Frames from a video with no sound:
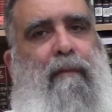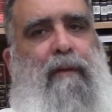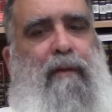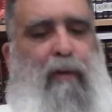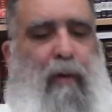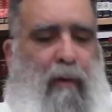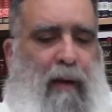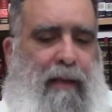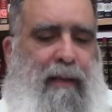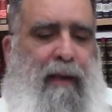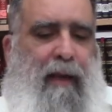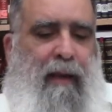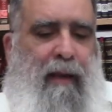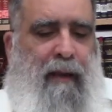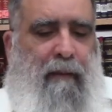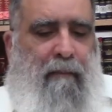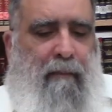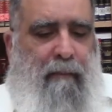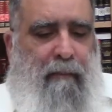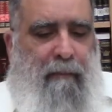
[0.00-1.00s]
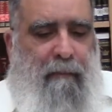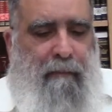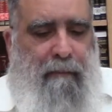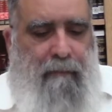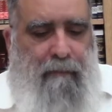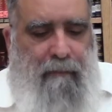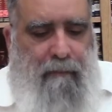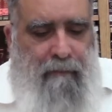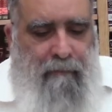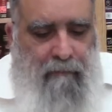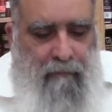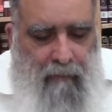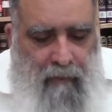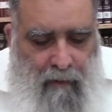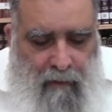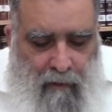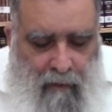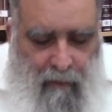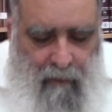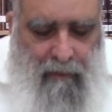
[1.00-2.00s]
Torat Chaim.
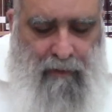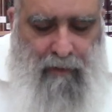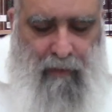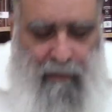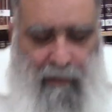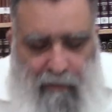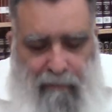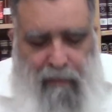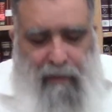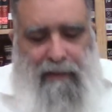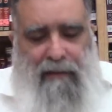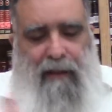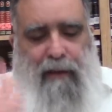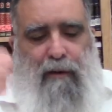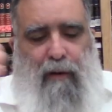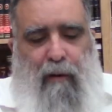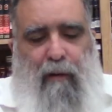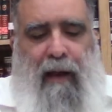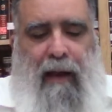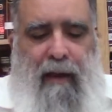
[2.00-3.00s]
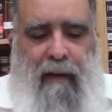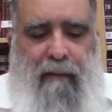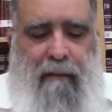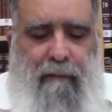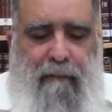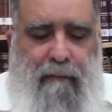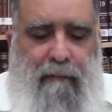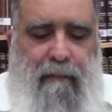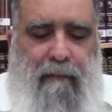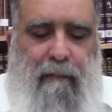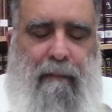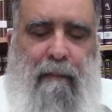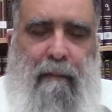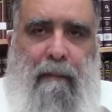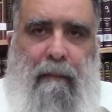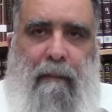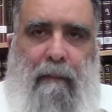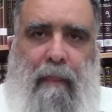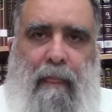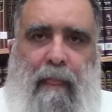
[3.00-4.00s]
So therefore it's the Torah,
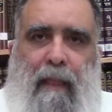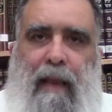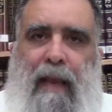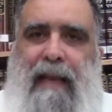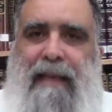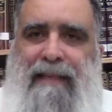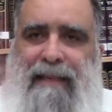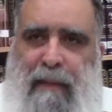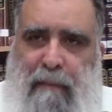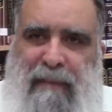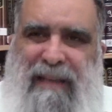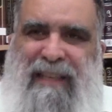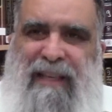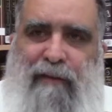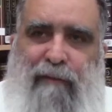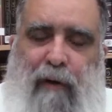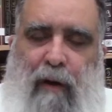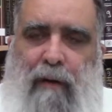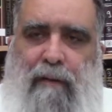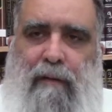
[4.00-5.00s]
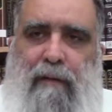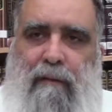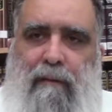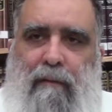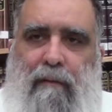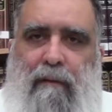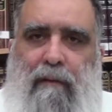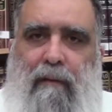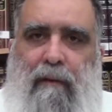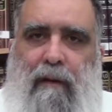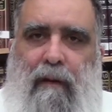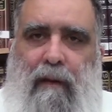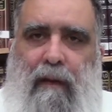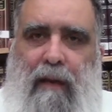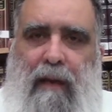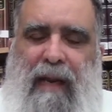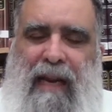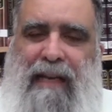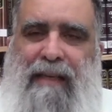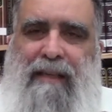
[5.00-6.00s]
it's the mitzvot,
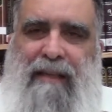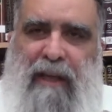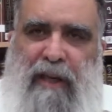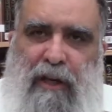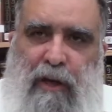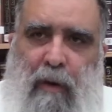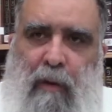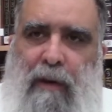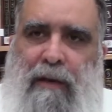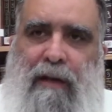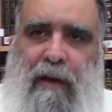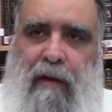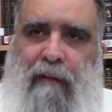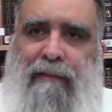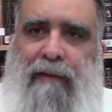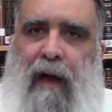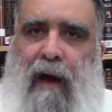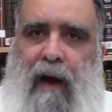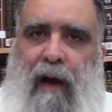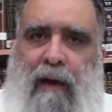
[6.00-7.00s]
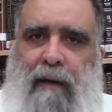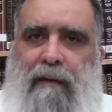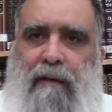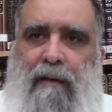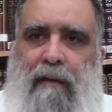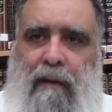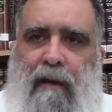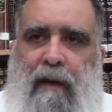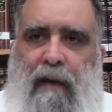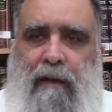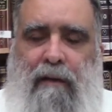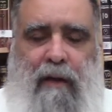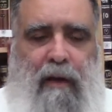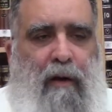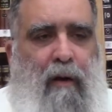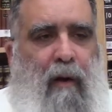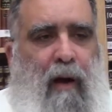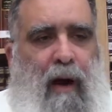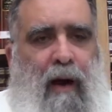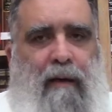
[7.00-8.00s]
it's the unity of the heart. That
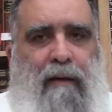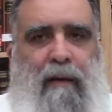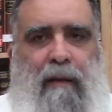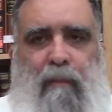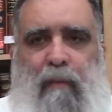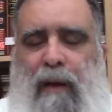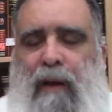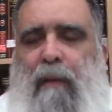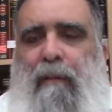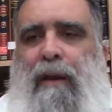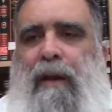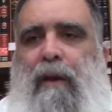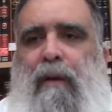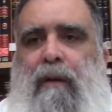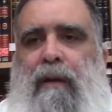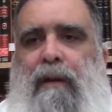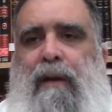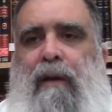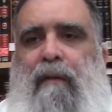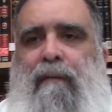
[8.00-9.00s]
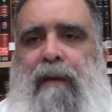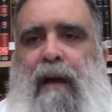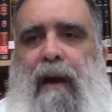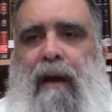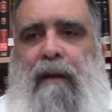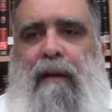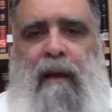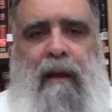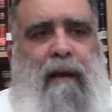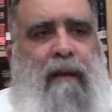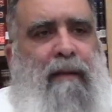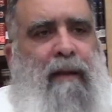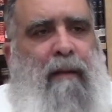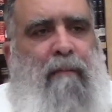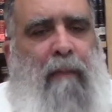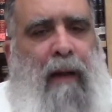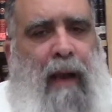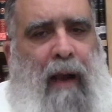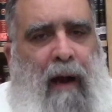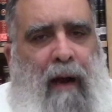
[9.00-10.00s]
your heart, what do you mean unity of the heart?
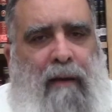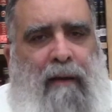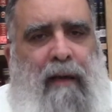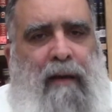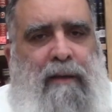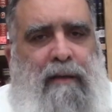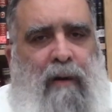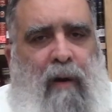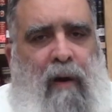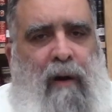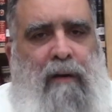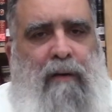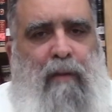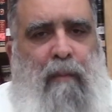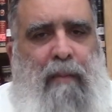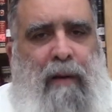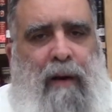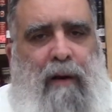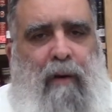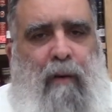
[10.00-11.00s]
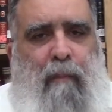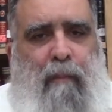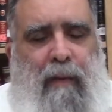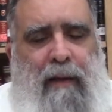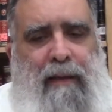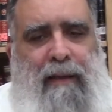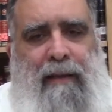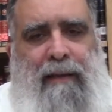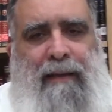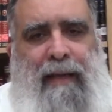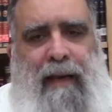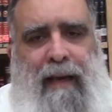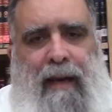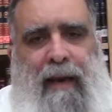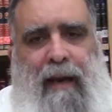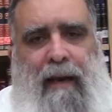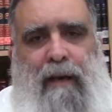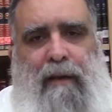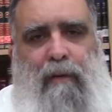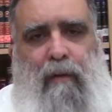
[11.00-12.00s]
That my heart is going to be completely
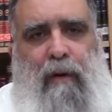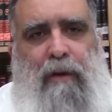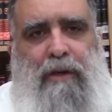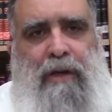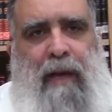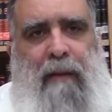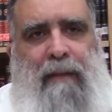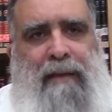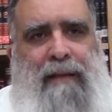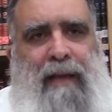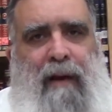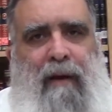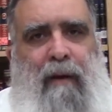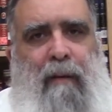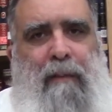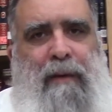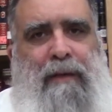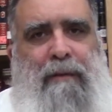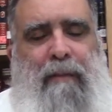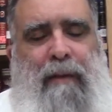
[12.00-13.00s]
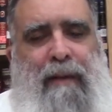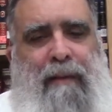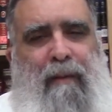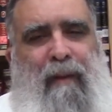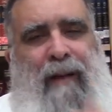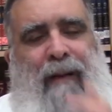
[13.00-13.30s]
dedicated to Hashem. It's not going to be split.